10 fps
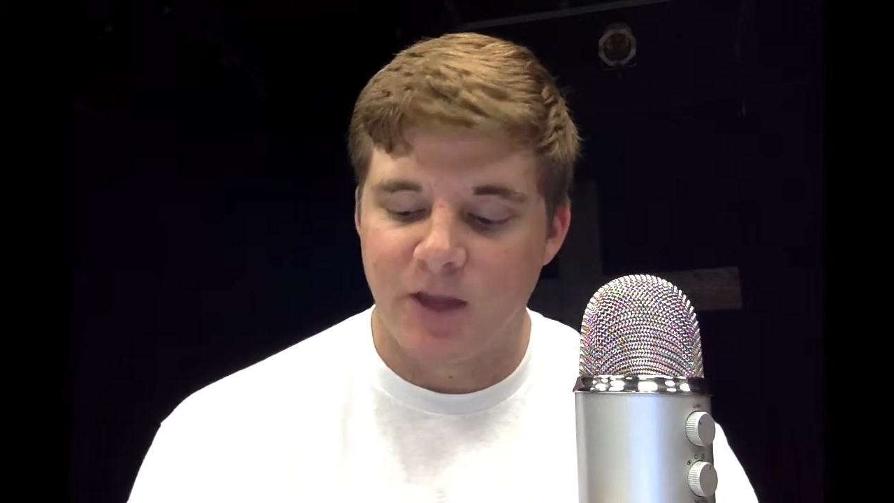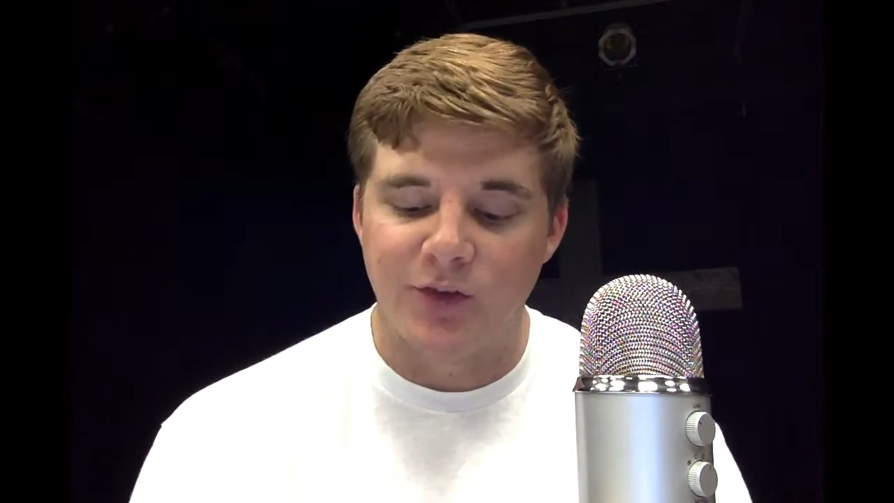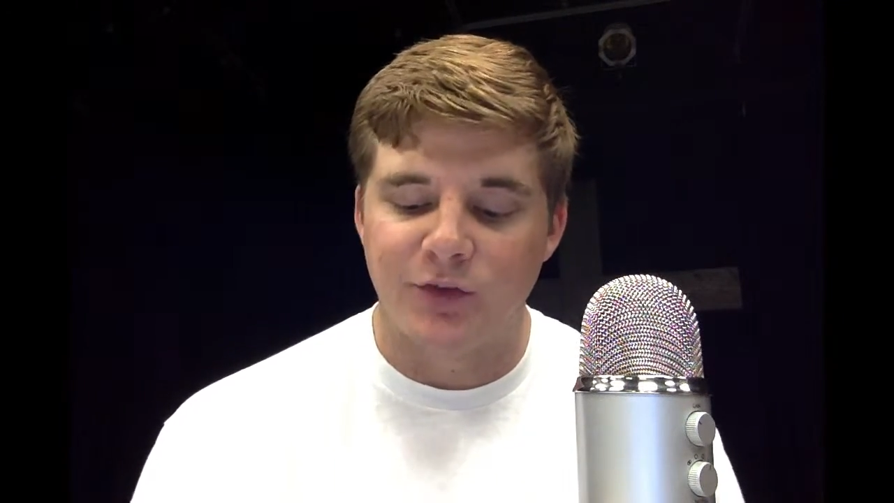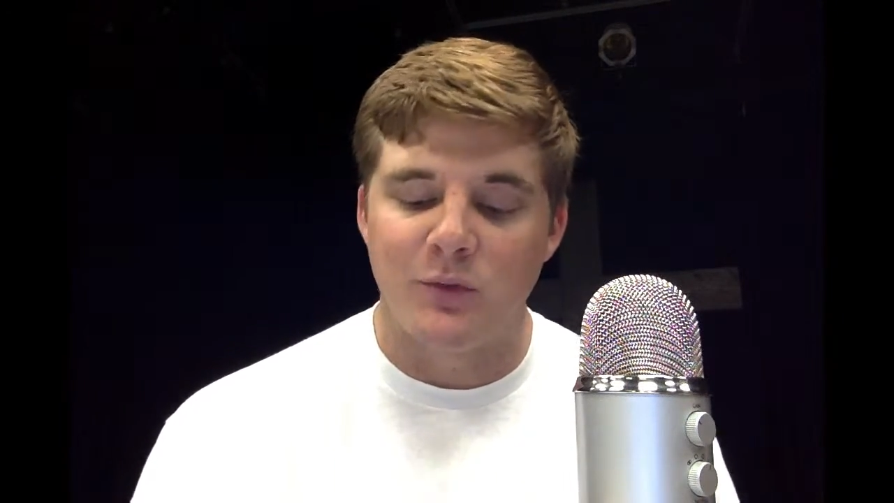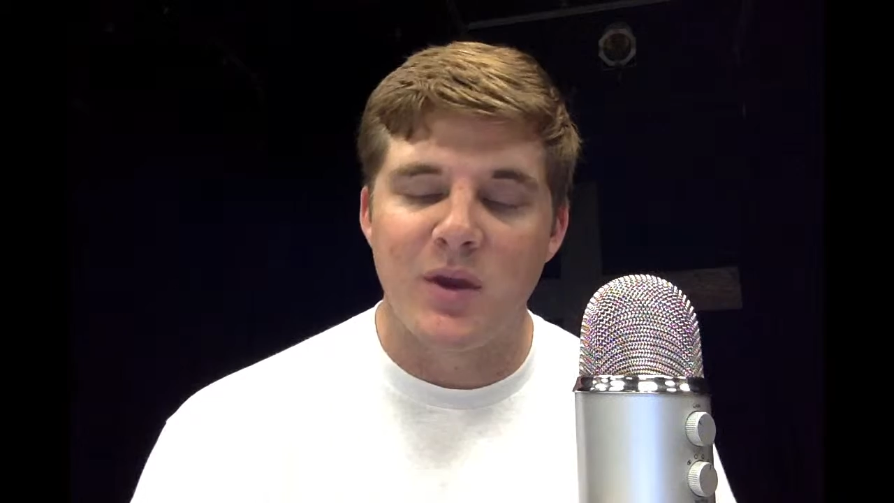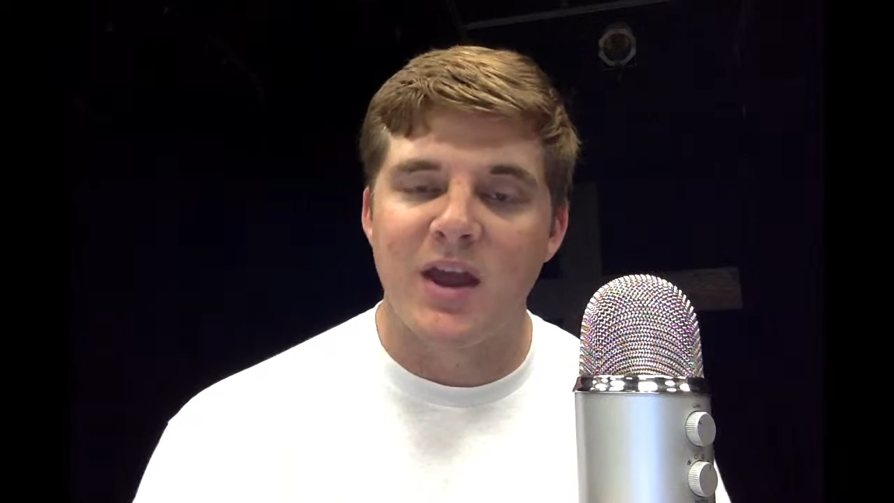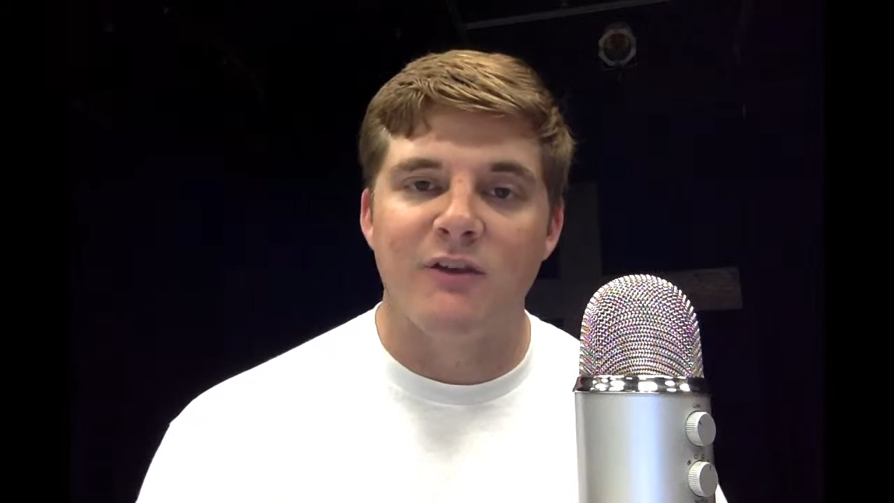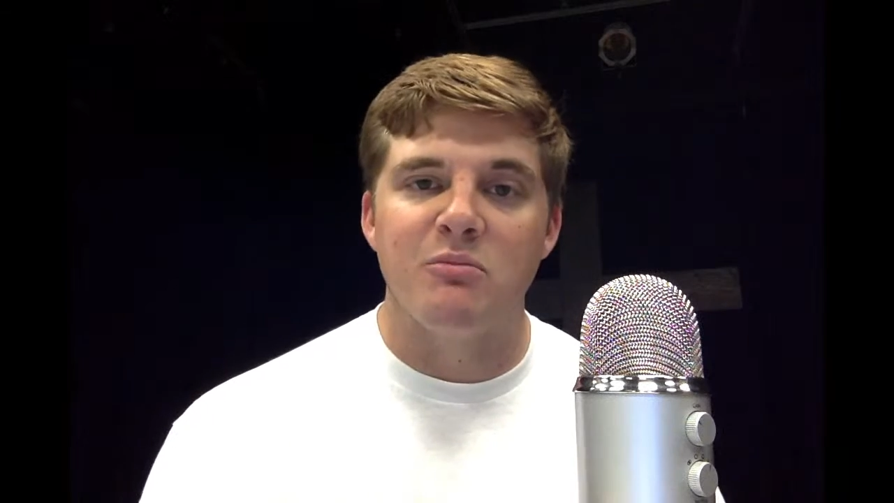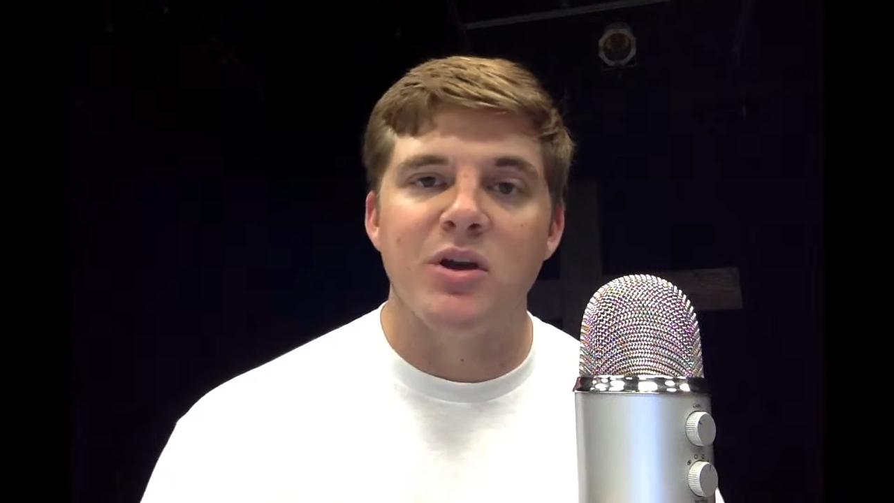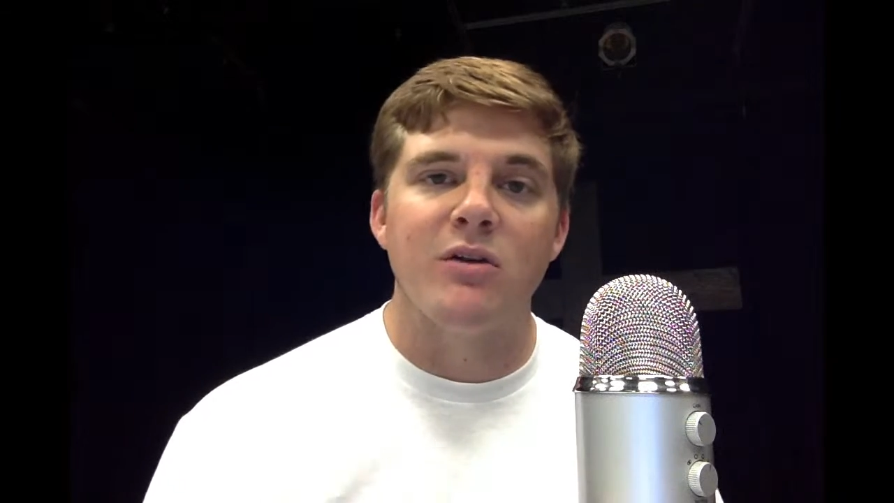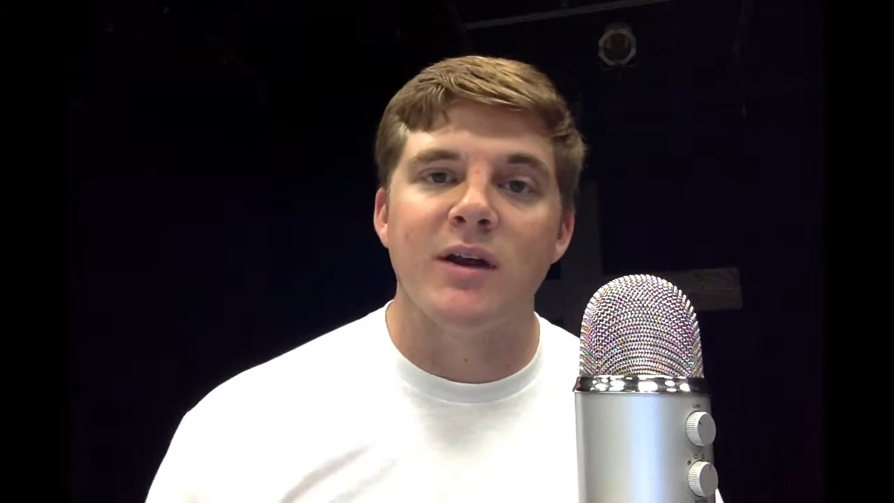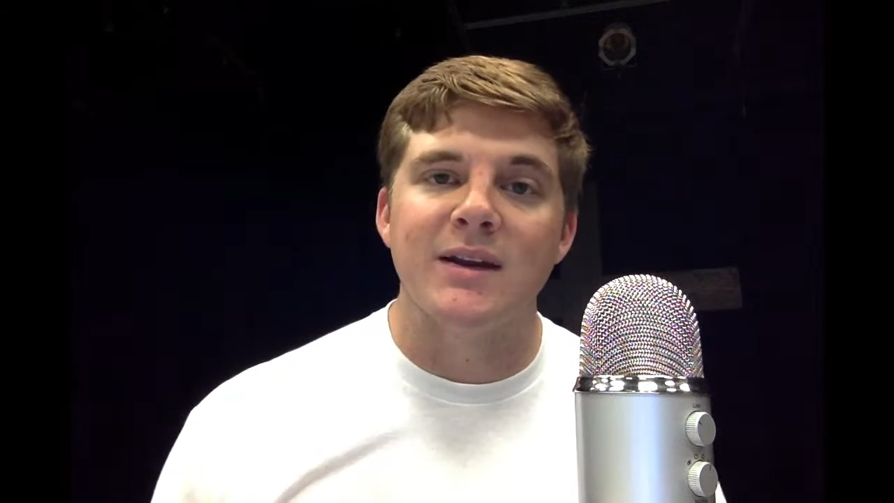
as if we have better